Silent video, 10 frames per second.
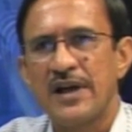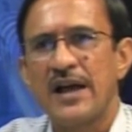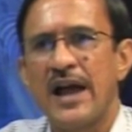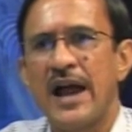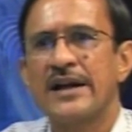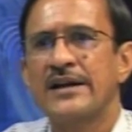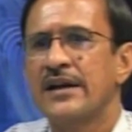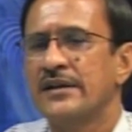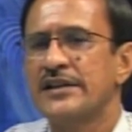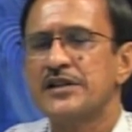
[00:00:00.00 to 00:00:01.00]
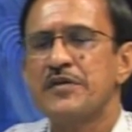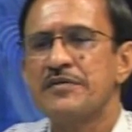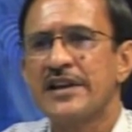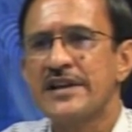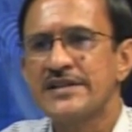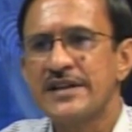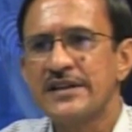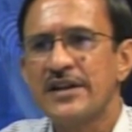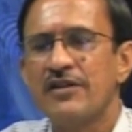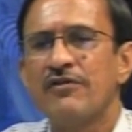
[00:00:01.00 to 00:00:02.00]
and this may be the
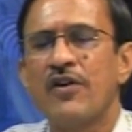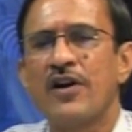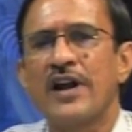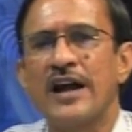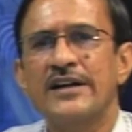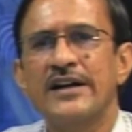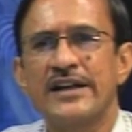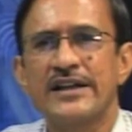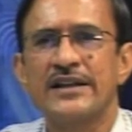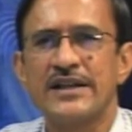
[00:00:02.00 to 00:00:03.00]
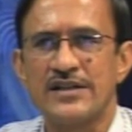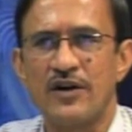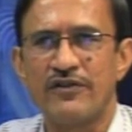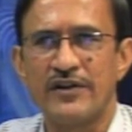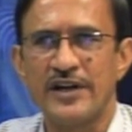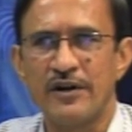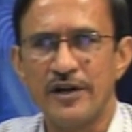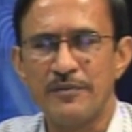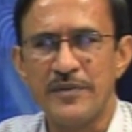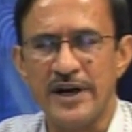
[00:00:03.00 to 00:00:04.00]
reason for undertaking the software
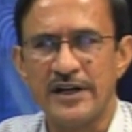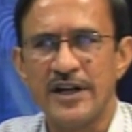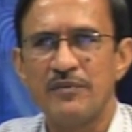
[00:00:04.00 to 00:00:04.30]
development,